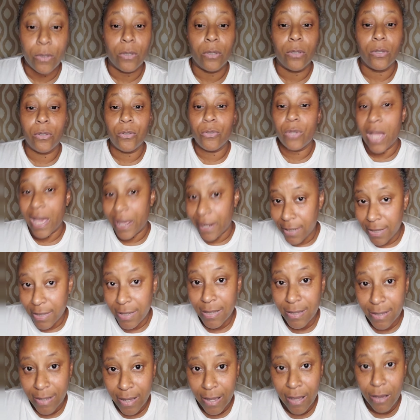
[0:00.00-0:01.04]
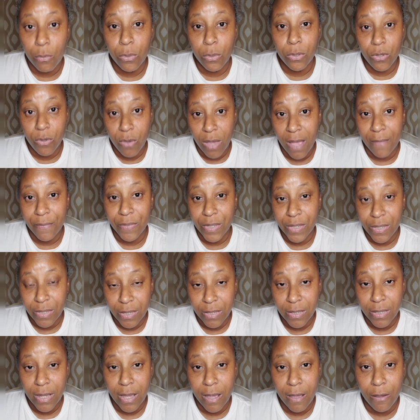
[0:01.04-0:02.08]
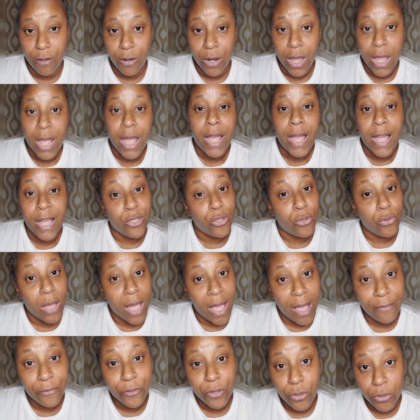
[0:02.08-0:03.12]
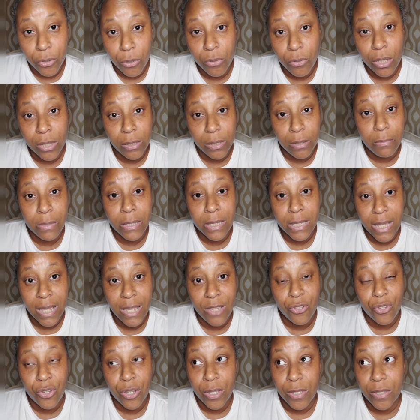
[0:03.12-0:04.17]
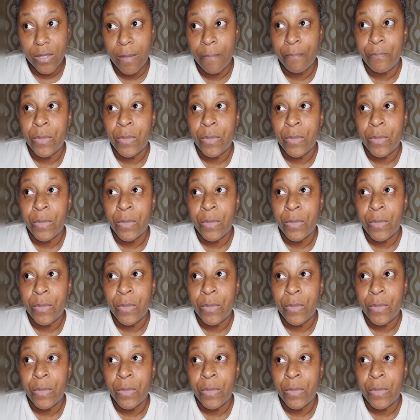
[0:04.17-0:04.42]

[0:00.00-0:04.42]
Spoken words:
You got to sit down when you have to sit down, and you have to know your limitations.